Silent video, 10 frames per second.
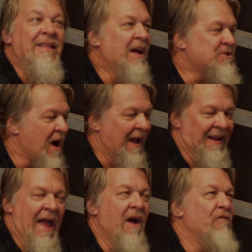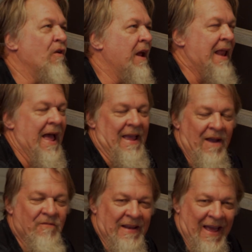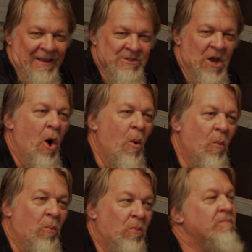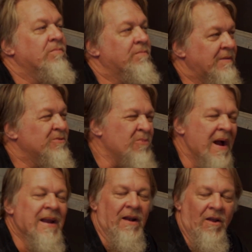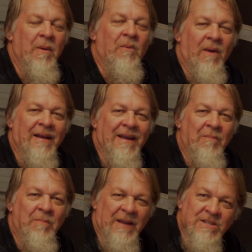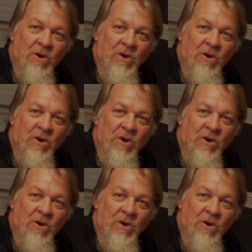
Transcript: That's right, every day. So, it's raining a little bit right now, but that's